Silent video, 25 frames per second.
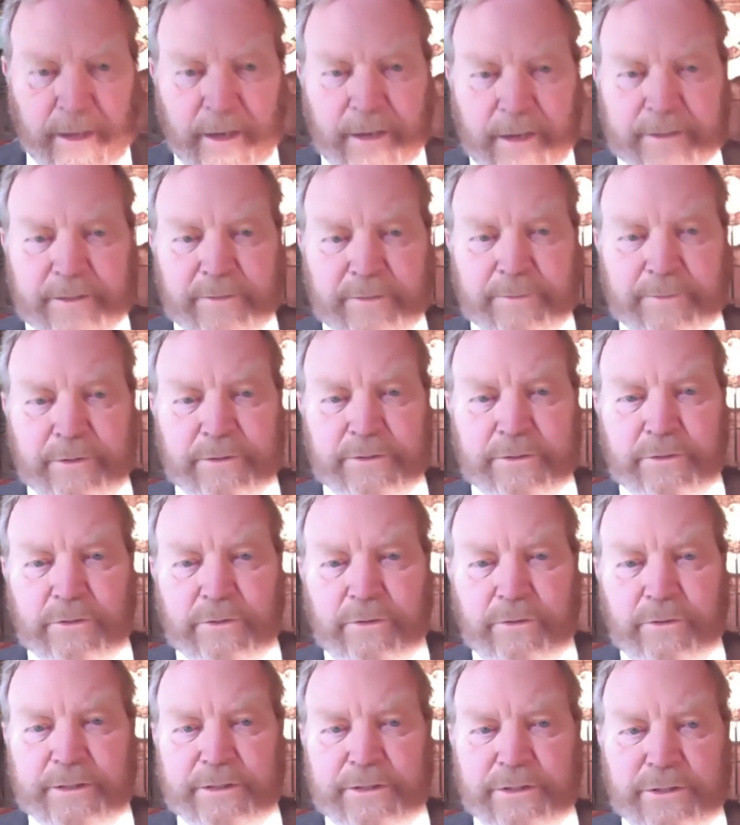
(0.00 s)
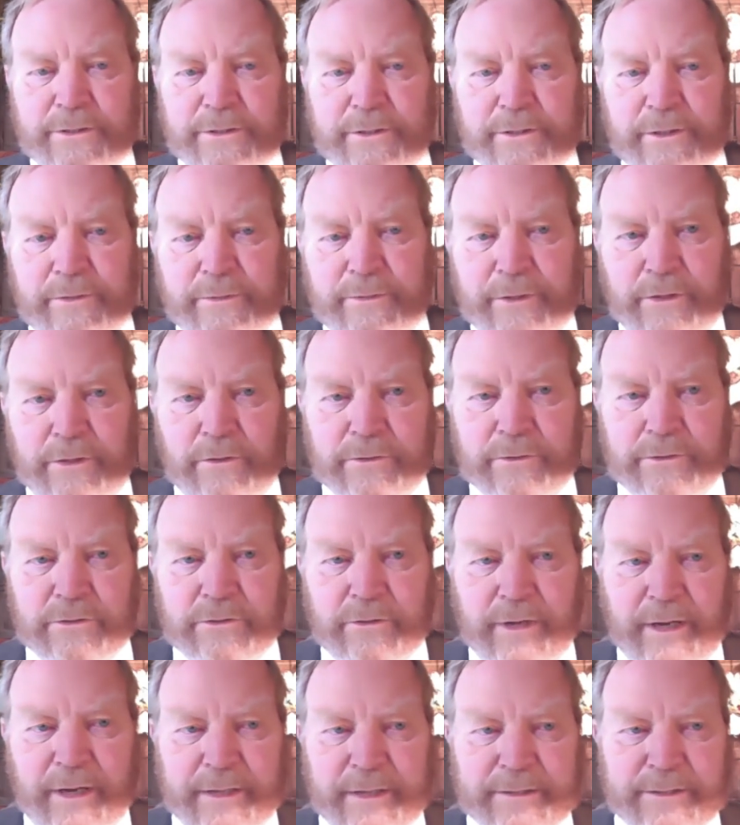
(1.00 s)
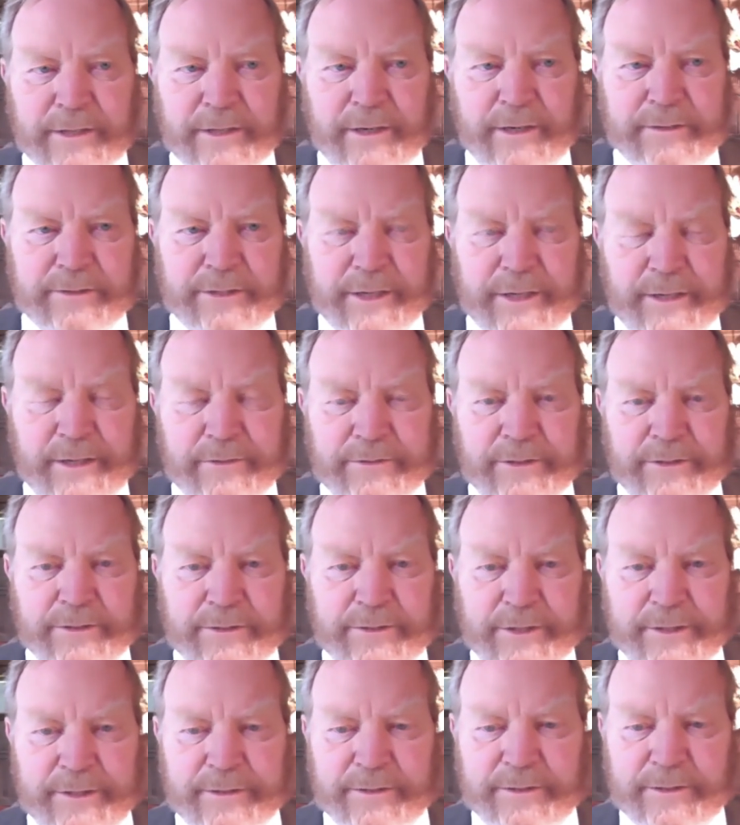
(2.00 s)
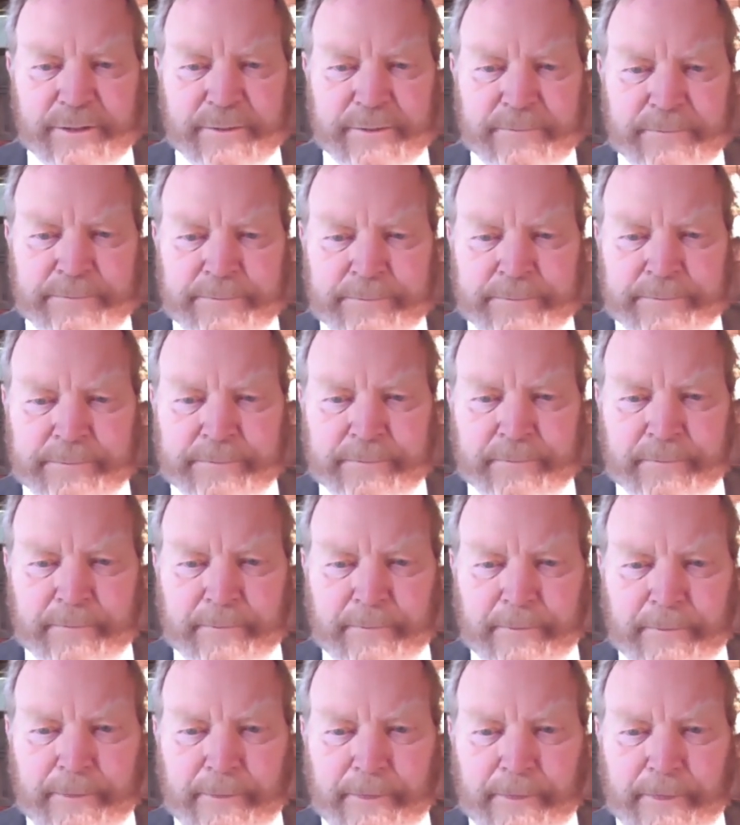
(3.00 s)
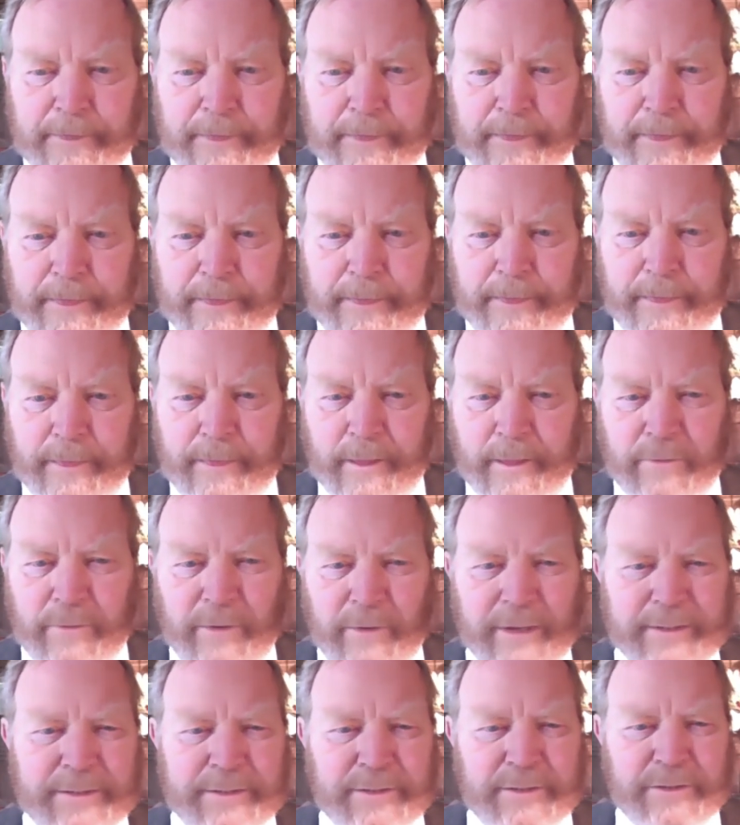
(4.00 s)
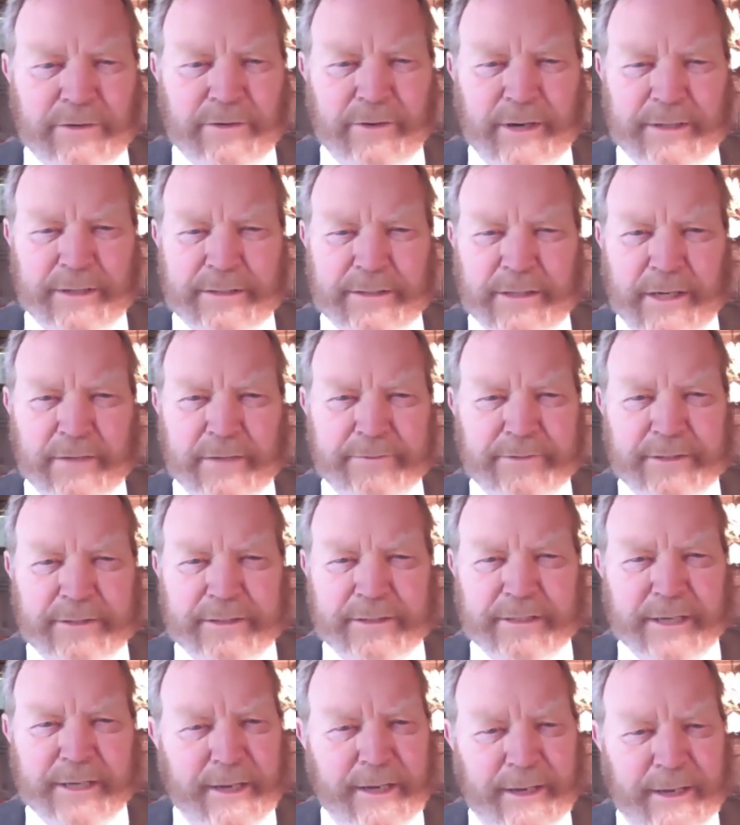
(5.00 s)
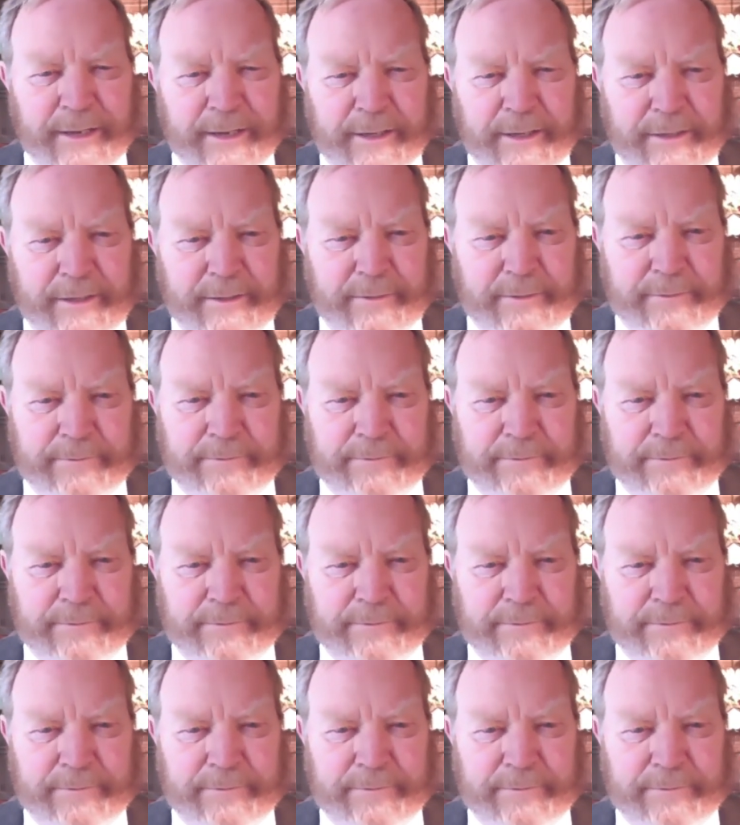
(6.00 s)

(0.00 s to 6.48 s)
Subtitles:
I suppose the question that we ought to ask ourselves is this. Why did Christ have to die?